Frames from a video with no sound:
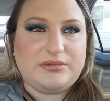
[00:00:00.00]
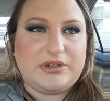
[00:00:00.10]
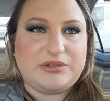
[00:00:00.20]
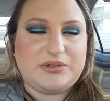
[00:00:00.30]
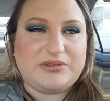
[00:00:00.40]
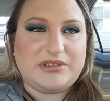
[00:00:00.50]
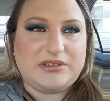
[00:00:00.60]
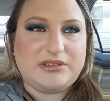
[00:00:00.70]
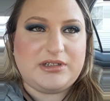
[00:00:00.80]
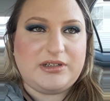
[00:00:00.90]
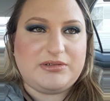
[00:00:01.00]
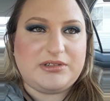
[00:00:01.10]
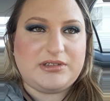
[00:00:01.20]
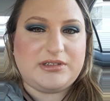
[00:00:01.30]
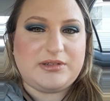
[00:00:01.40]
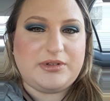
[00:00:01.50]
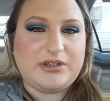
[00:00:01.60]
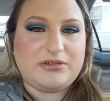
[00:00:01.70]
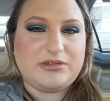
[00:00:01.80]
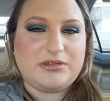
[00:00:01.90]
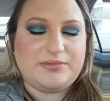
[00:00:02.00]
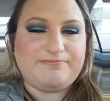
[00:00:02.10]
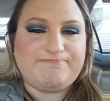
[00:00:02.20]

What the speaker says: else I was going to say? I was going to say something else.